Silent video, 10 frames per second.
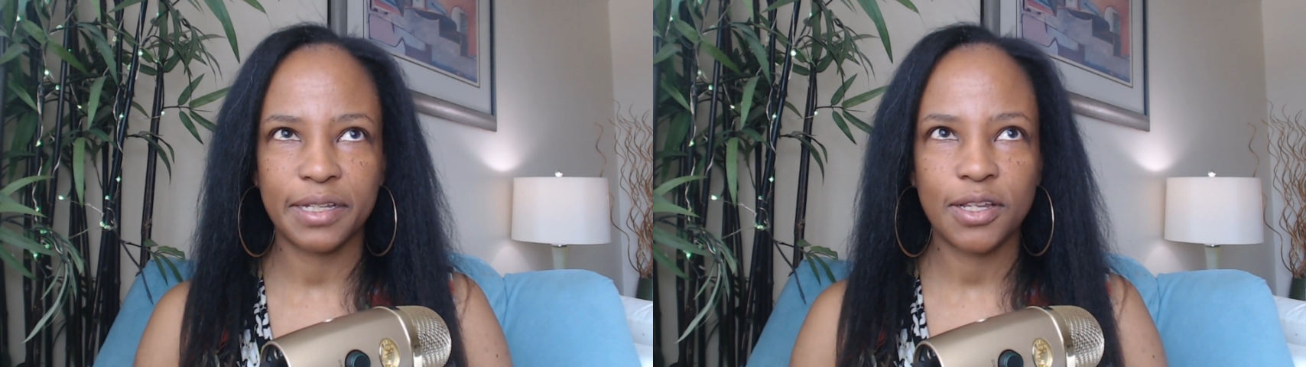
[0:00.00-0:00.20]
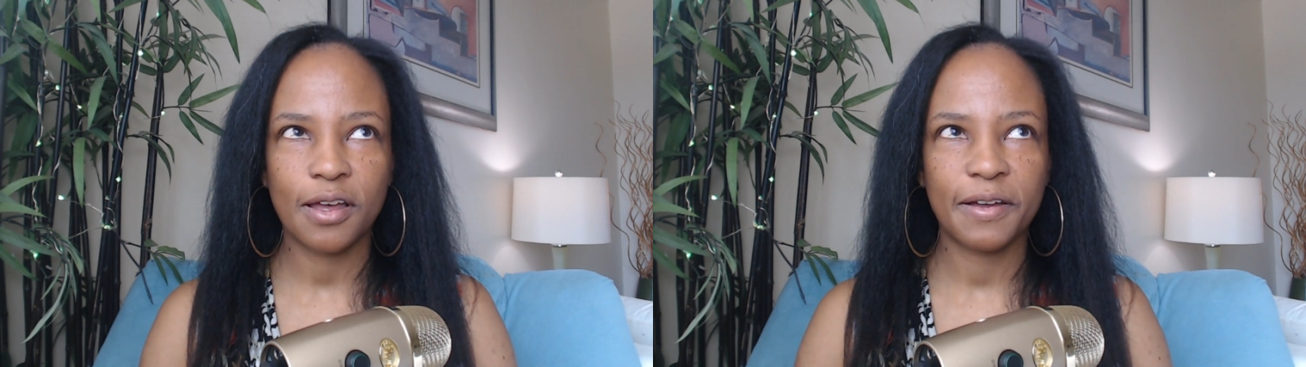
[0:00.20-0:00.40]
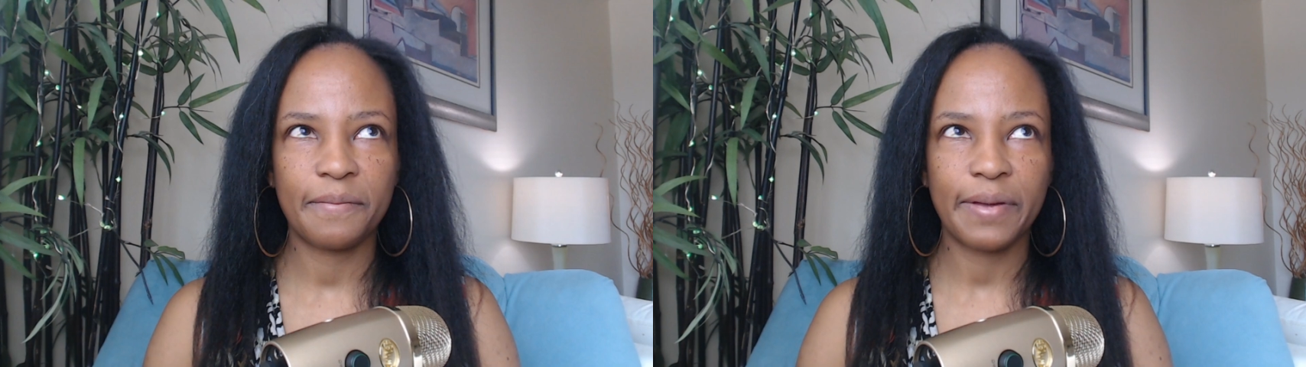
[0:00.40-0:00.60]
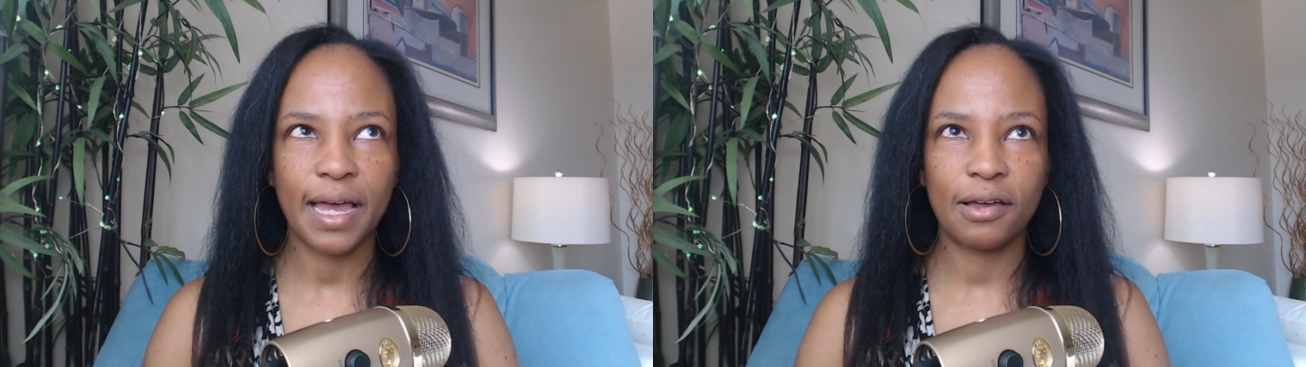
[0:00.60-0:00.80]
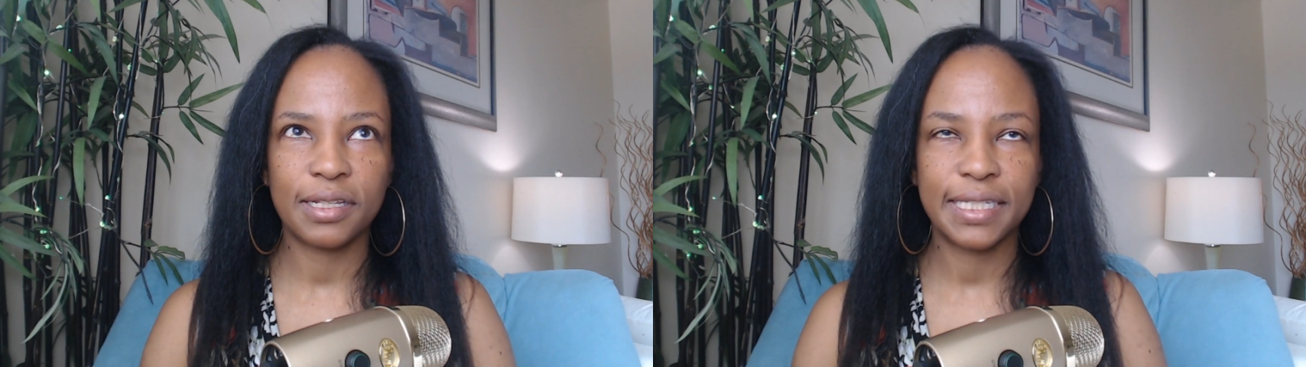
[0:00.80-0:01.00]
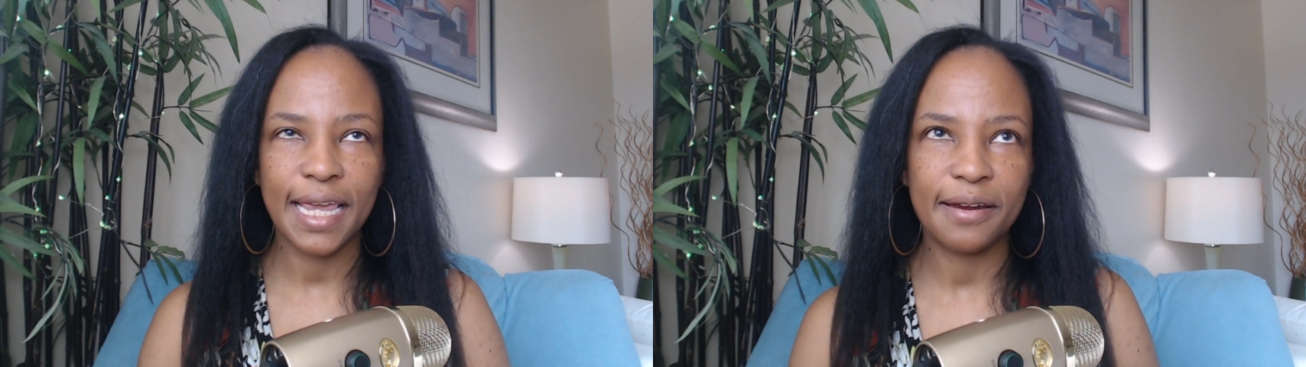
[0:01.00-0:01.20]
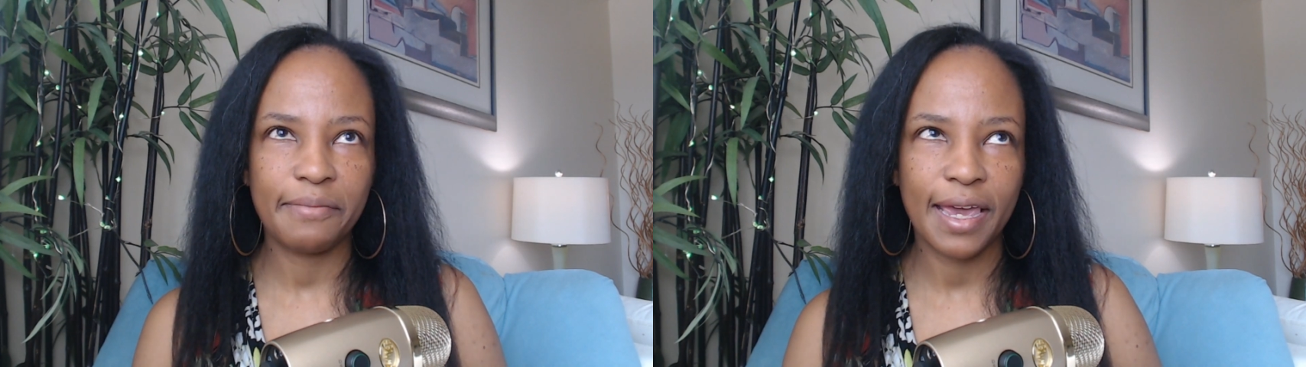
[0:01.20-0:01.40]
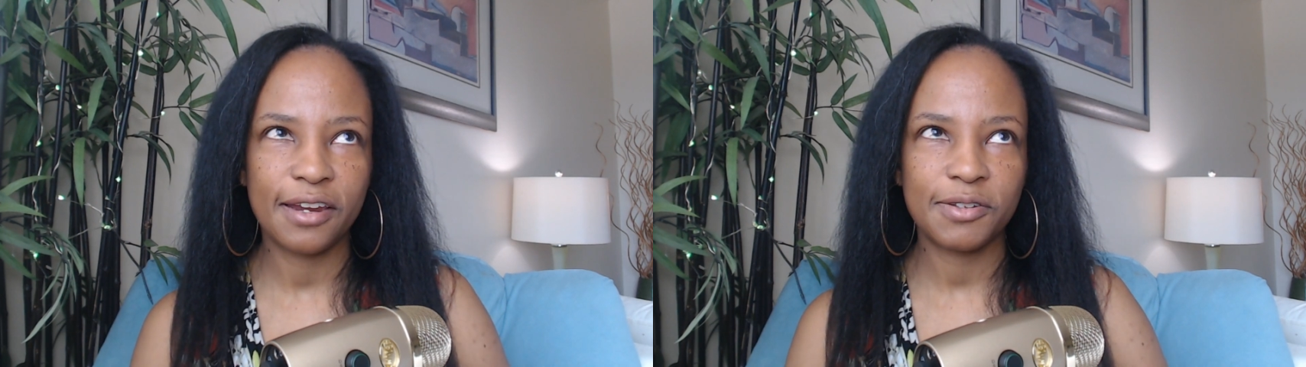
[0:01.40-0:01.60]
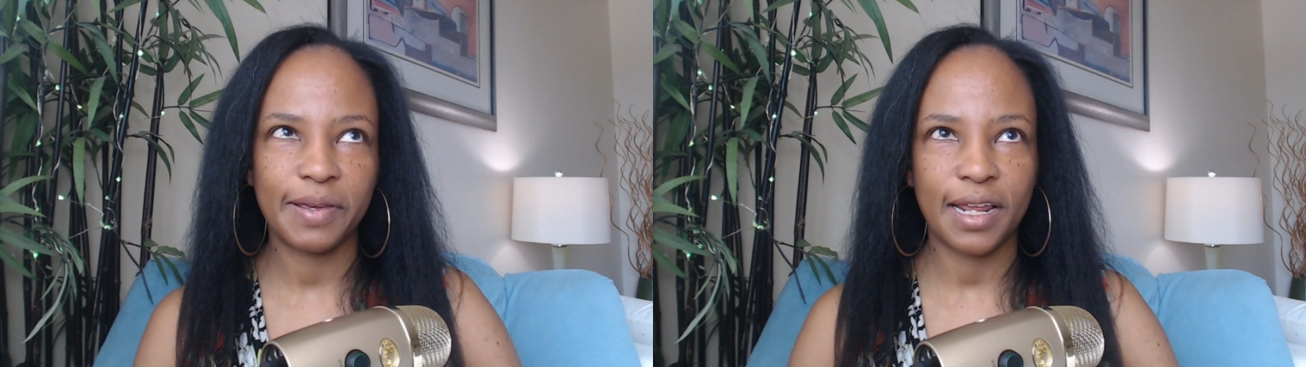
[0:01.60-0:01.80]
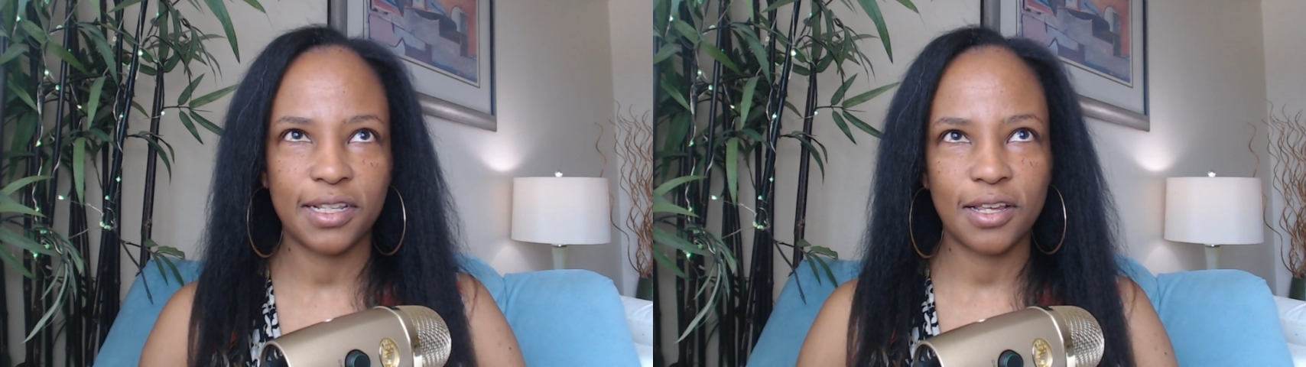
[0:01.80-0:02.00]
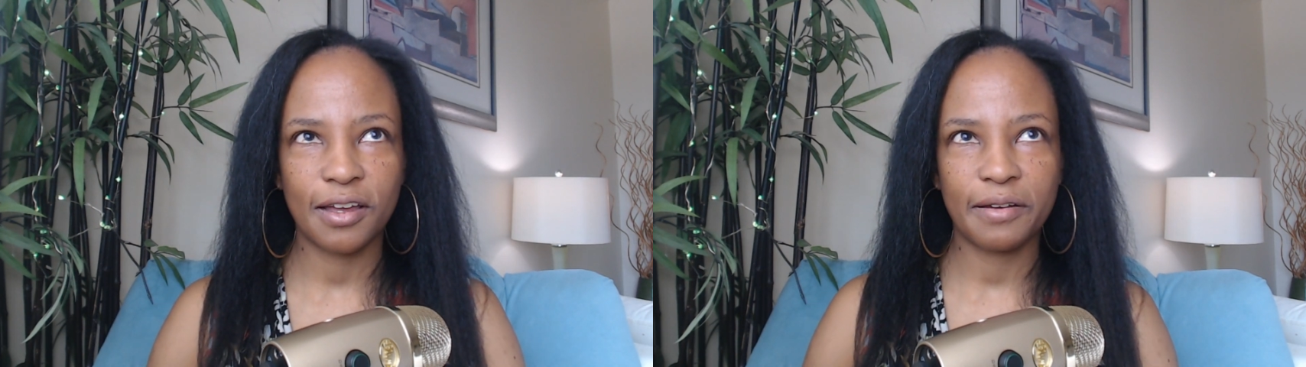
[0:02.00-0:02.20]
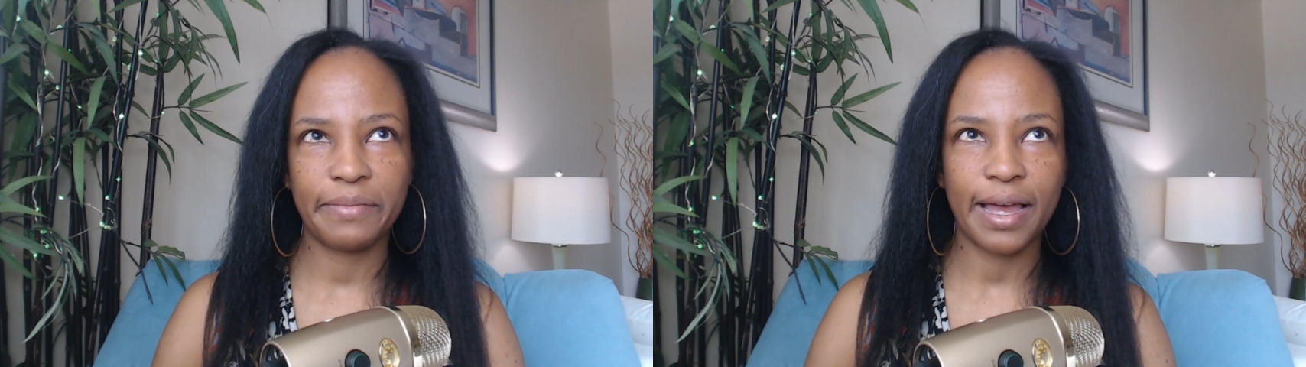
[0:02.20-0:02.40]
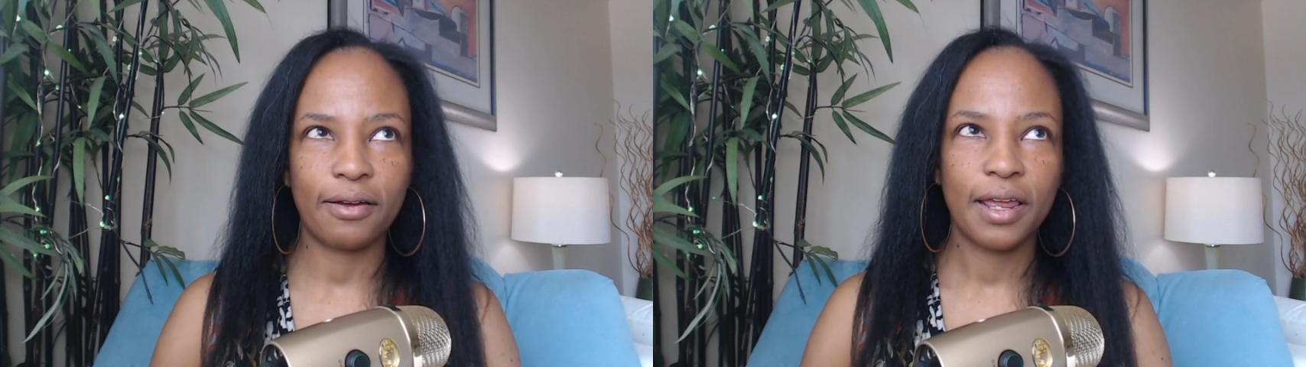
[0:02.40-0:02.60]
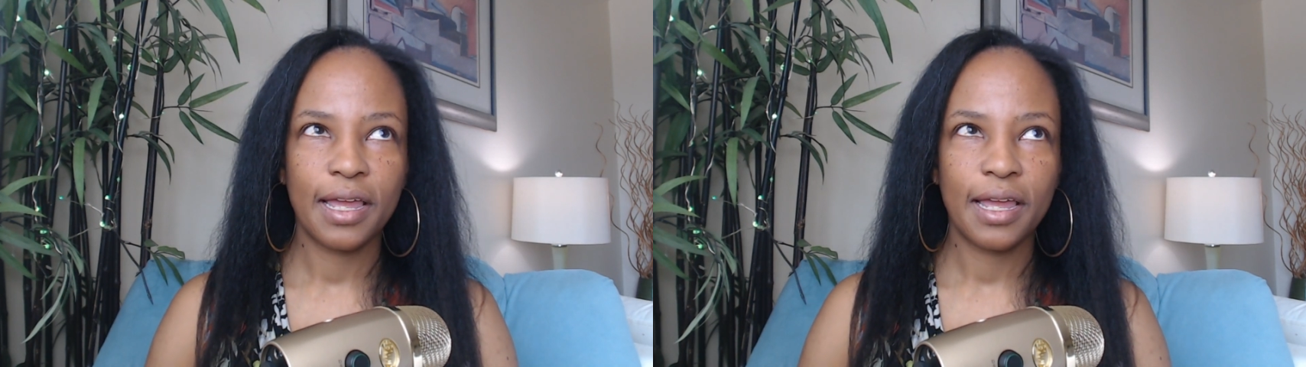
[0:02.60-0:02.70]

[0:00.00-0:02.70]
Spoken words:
I talk about data management, I talk about